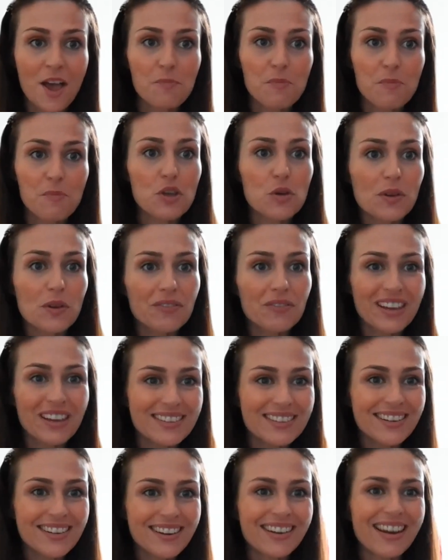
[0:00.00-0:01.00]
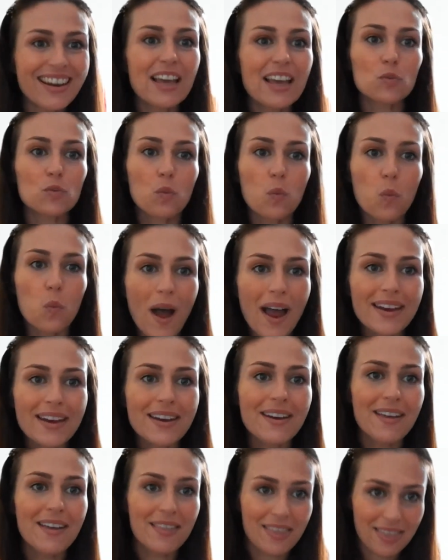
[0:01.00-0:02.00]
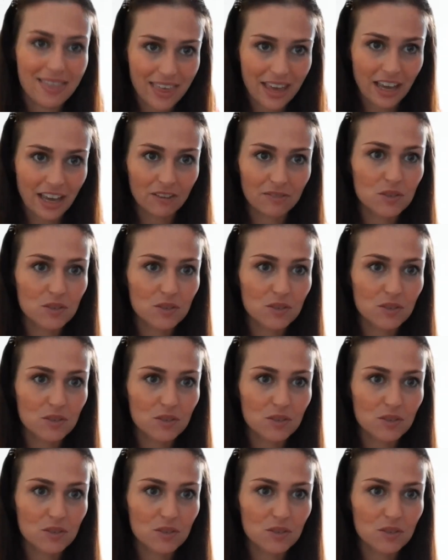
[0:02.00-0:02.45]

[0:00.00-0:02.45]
but you invest in it as one thing.